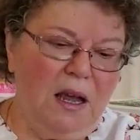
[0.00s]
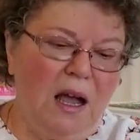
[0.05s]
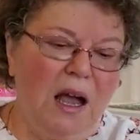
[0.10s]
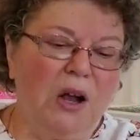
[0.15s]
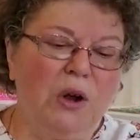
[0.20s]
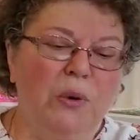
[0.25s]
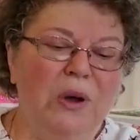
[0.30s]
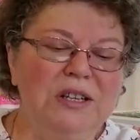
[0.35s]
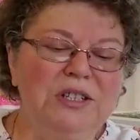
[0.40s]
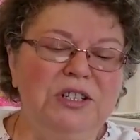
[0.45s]
A
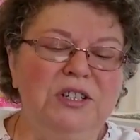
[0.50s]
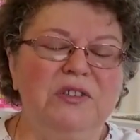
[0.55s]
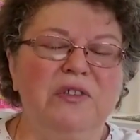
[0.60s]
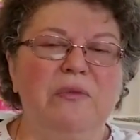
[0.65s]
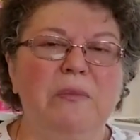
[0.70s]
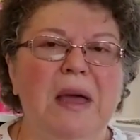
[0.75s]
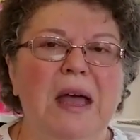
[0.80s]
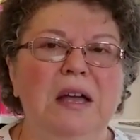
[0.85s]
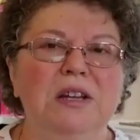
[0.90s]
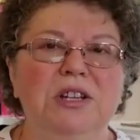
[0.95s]
question of
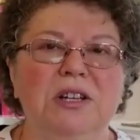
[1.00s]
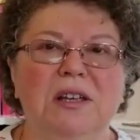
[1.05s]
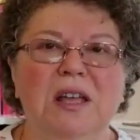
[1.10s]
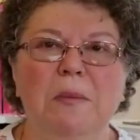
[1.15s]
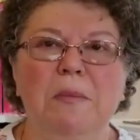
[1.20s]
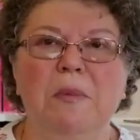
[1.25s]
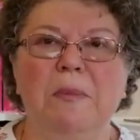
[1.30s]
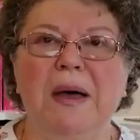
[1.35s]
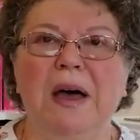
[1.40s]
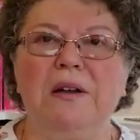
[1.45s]
magic
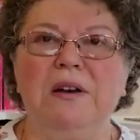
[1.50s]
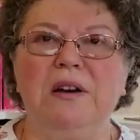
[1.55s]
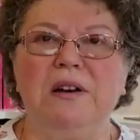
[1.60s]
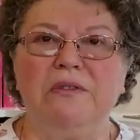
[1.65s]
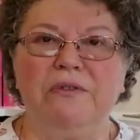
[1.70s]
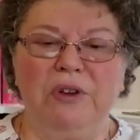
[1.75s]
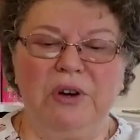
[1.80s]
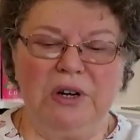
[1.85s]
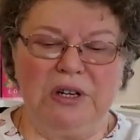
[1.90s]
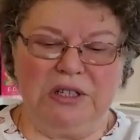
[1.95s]
came about in a
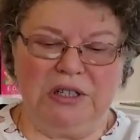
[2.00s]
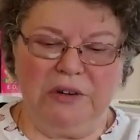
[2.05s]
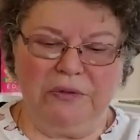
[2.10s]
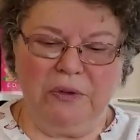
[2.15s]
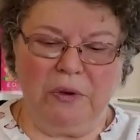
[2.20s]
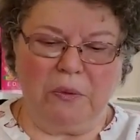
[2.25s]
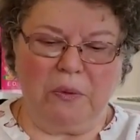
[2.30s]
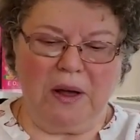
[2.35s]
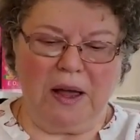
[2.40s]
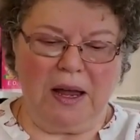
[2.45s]
very
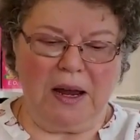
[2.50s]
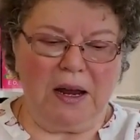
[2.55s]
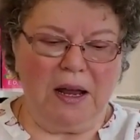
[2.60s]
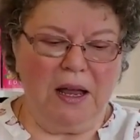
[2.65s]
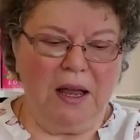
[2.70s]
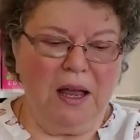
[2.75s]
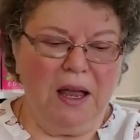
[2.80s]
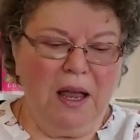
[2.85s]
different way.